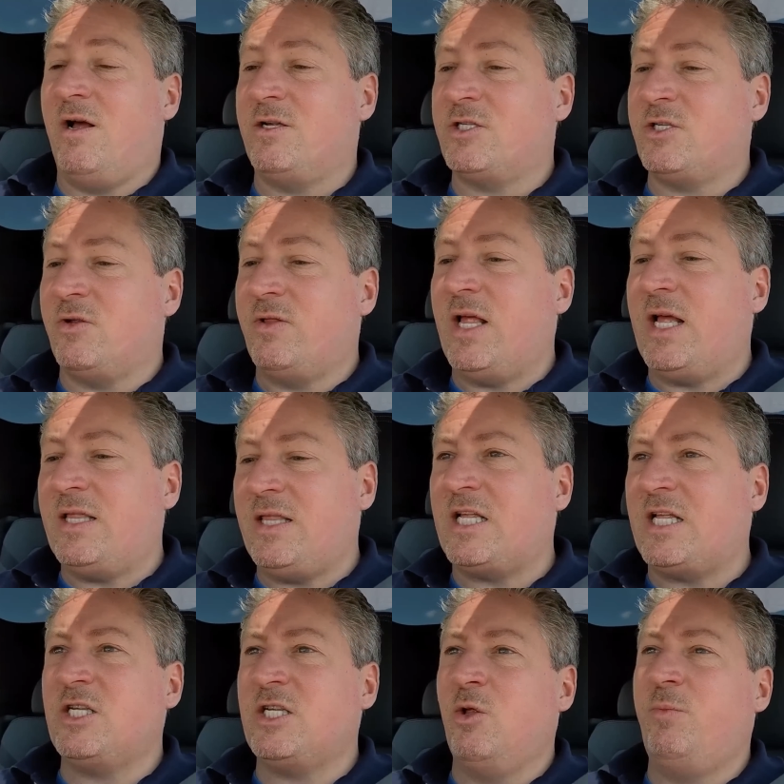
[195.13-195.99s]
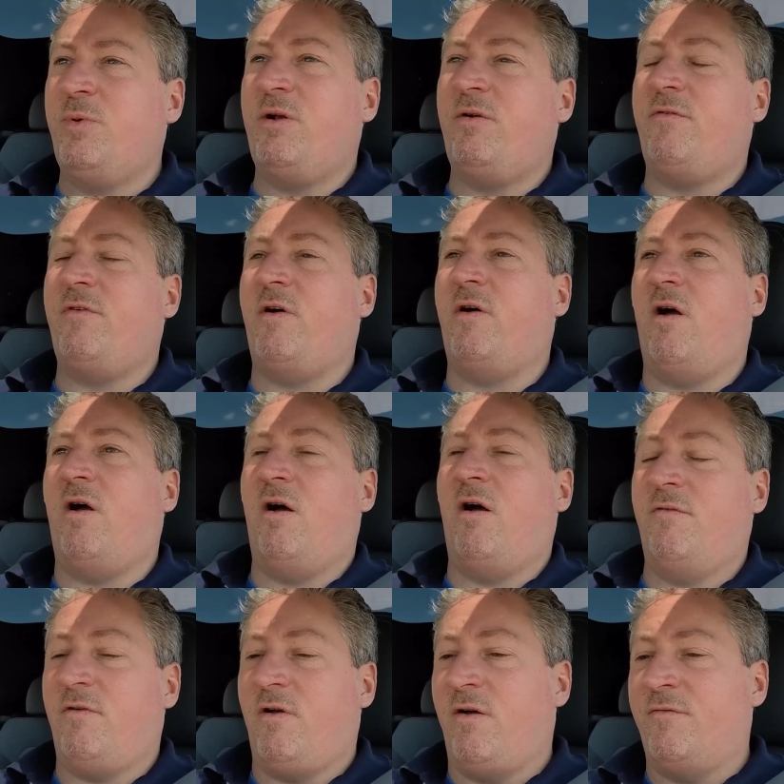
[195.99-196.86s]
So that's a little bit of
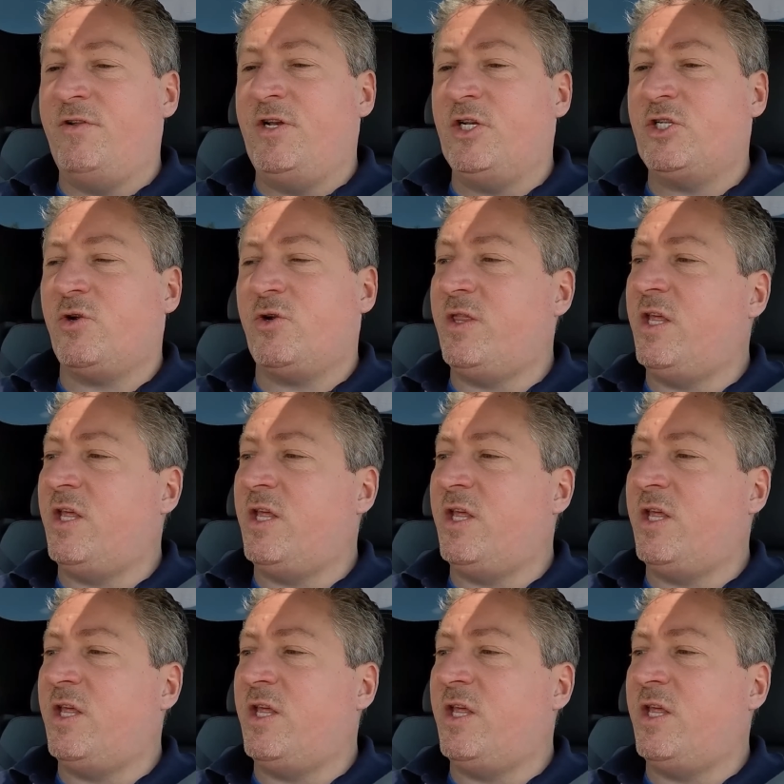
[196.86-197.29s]
an issue.